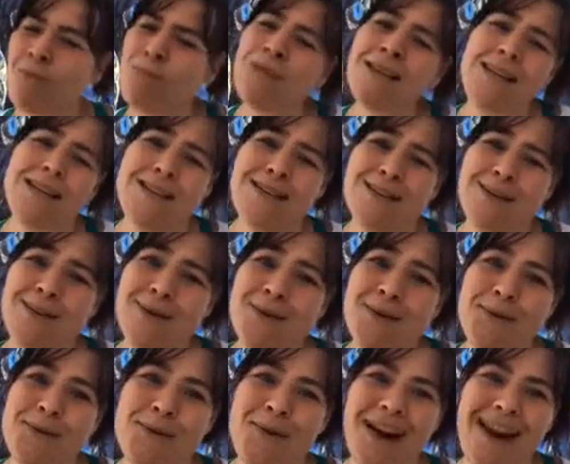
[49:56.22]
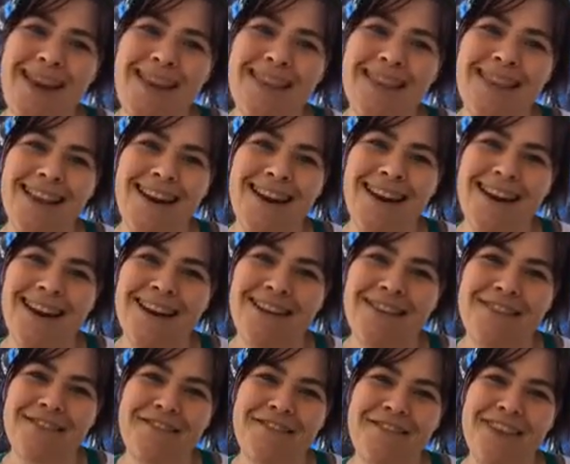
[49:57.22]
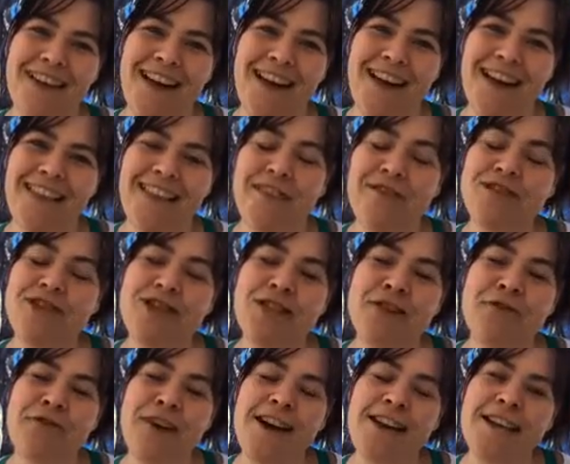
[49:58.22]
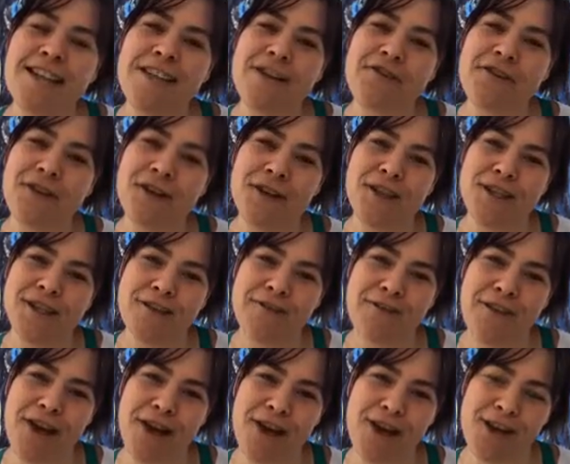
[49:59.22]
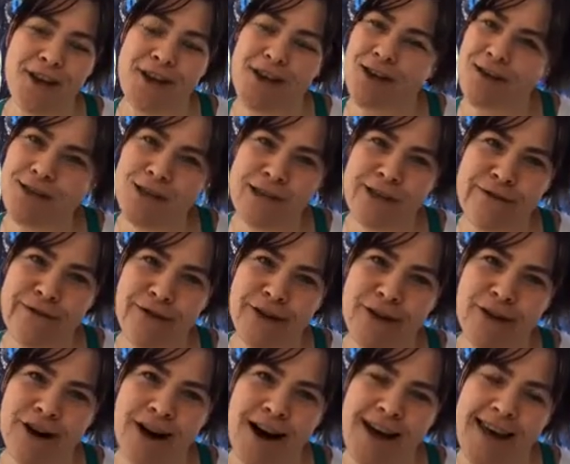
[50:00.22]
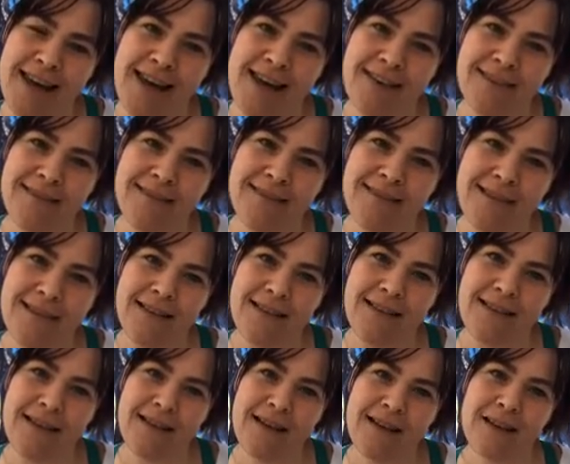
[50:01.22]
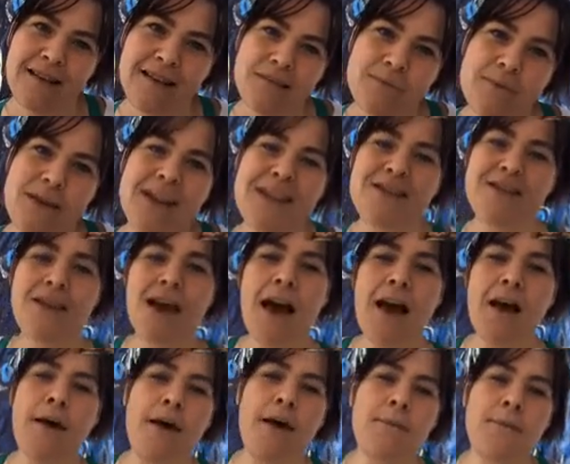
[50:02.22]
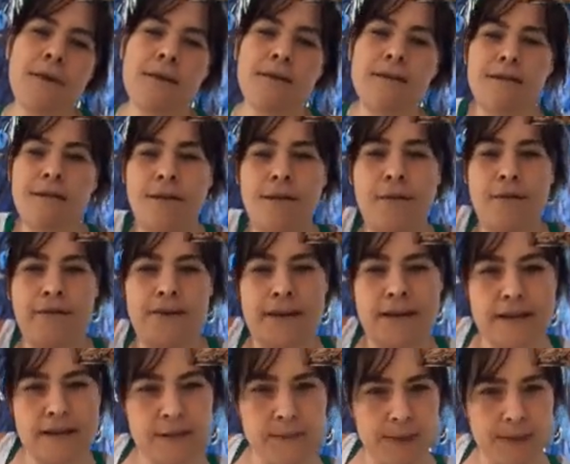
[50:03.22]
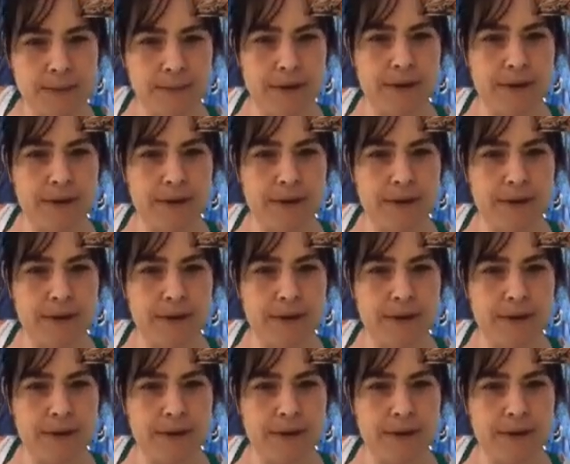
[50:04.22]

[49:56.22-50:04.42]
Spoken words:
Please do. I love. Do you find it difficult to find clothes for your height? Because I mean, no offense, sweetie, but